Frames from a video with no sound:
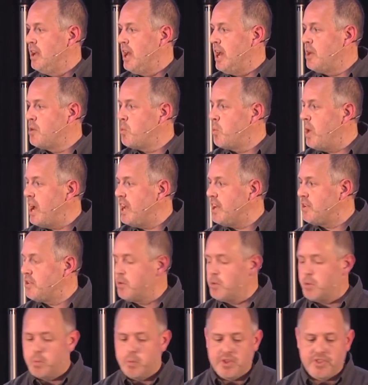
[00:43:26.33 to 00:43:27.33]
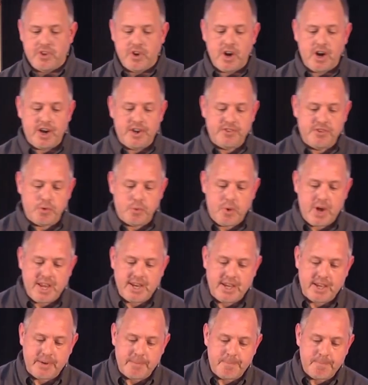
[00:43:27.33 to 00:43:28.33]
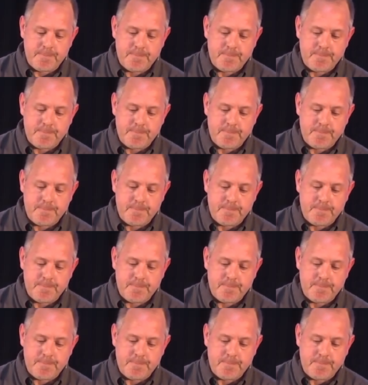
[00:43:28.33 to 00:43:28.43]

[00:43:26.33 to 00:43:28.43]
and wait with God's waiting.